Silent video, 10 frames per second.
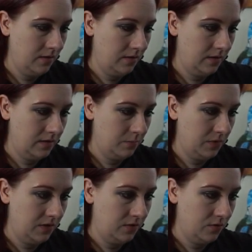nice
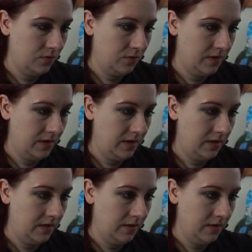big tree
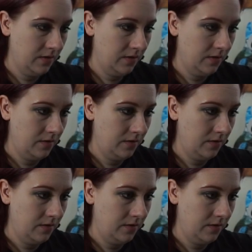here.